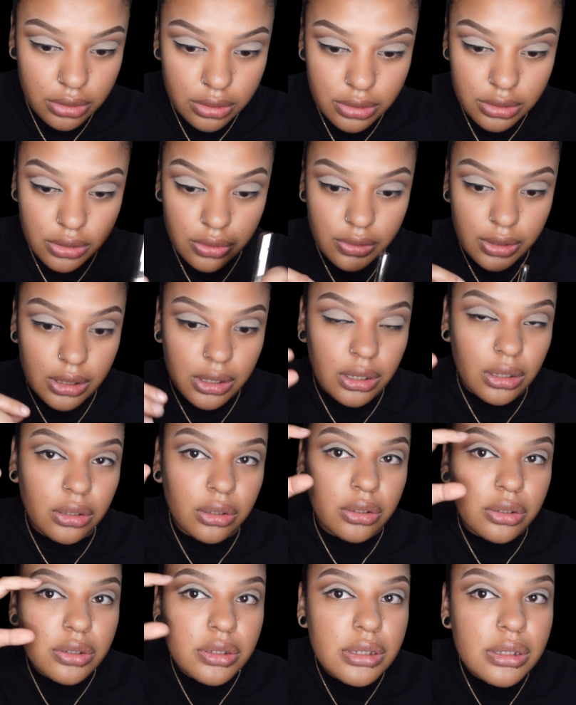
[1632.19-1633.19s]
so that it
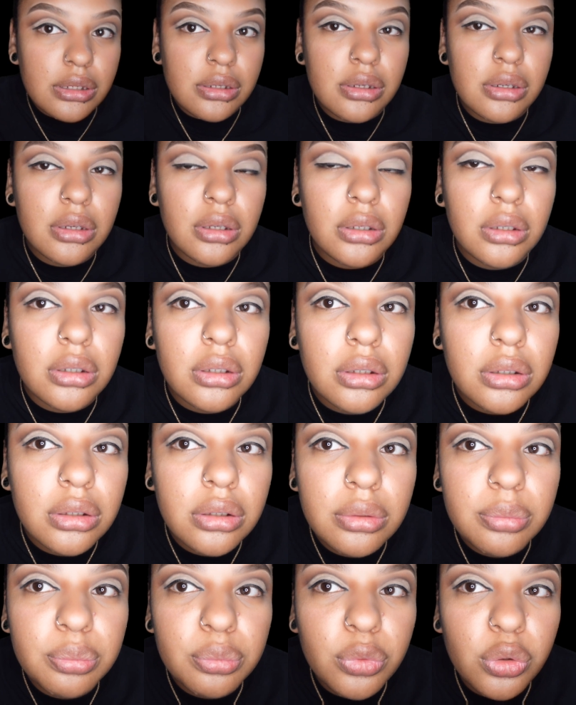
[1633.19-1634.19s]
looks
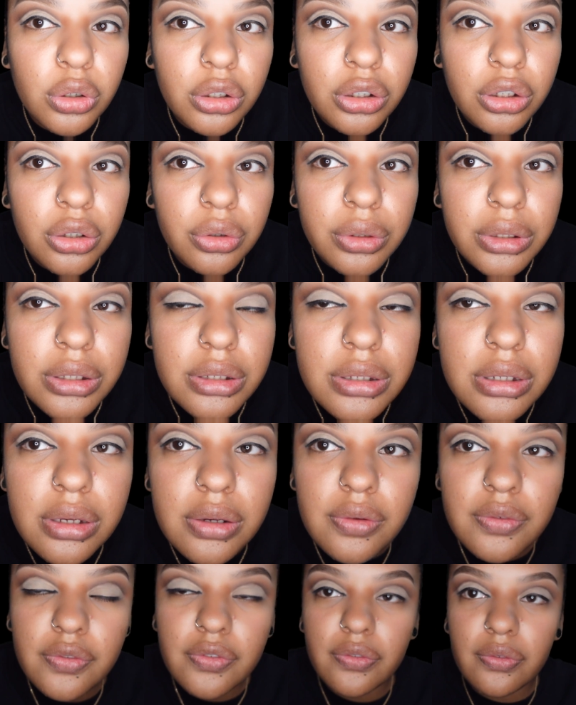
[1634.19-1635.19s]
more
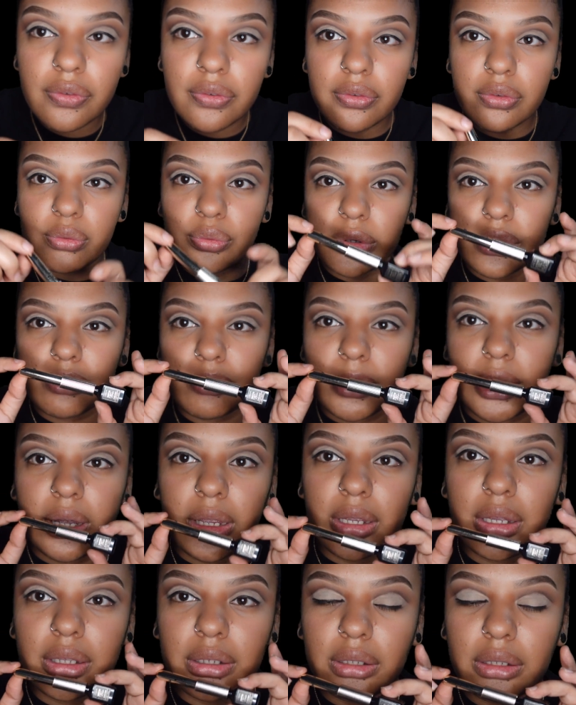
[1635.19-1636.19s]
cohesive with
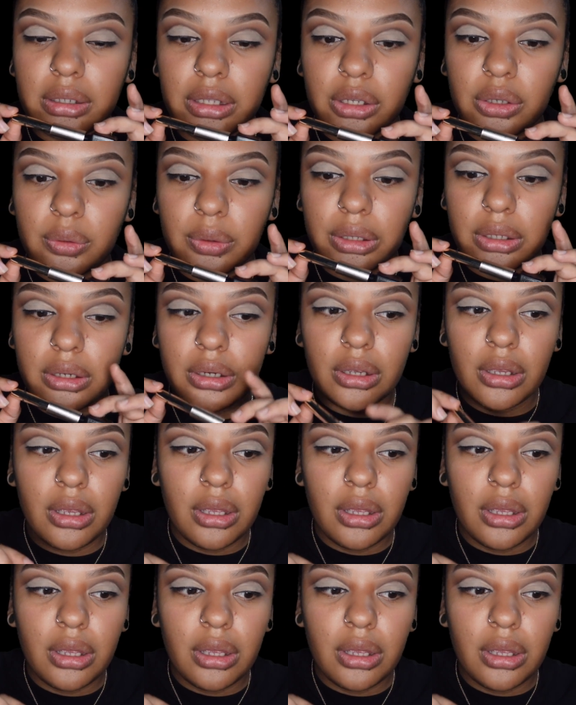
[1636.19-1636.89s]
my liquid.